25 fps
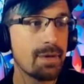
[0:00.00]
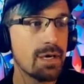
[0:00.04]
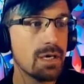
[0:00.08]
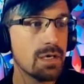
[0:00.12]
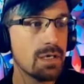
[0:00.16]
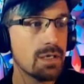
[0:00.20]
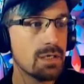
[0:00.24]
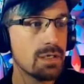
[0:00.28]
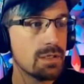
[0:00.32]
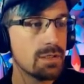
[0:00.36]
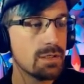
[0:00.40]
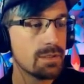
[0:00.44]

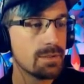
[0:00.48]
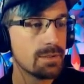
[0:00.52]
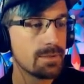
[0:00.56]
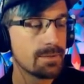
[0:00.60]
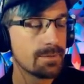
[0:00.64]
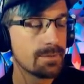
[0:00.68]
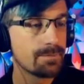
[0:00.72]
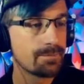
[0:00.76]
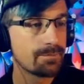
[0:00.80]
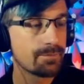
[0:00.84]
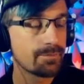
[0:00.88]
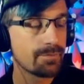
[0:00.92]

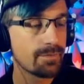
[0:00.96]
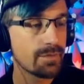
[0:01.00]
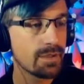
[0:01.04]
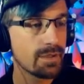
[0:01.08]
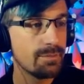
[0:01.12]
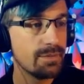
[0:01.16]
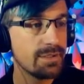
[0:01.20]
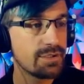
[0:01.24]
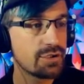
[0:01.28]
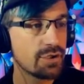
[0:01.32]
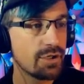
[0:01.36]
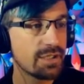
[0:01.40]

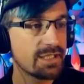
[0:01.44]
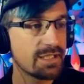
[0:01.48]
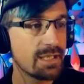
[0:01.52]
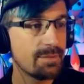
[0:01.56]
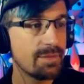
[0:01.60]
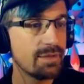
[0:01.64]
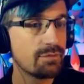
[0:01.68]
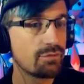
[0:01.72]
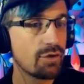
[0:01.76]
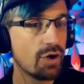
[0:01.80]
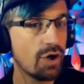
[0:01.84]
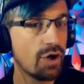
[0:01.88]
I mean, don't get
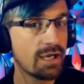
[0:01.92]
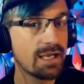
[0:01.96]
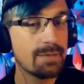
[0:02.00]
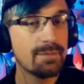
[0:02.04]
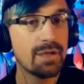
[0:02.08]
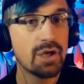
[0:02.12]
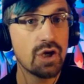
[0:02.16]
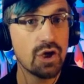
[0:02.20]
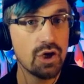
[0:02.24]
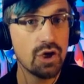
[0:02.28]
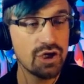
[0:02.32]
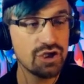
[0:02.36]
me wrong,
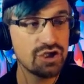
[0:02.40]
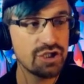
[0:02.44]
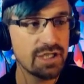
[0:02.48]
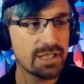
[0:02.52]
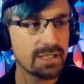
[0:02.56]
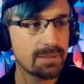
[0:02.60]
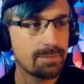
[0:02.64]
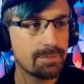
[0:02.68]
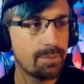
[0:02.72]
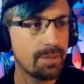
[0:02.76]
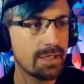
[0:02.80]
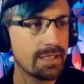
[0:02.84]
I'm
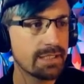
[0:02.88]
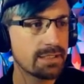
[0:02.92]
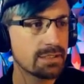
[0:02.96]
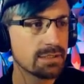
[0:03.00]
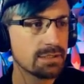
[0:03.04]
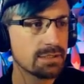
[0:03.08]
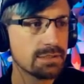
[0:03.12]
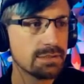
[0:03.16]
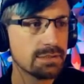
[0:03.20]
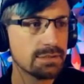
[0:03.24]
allergic, but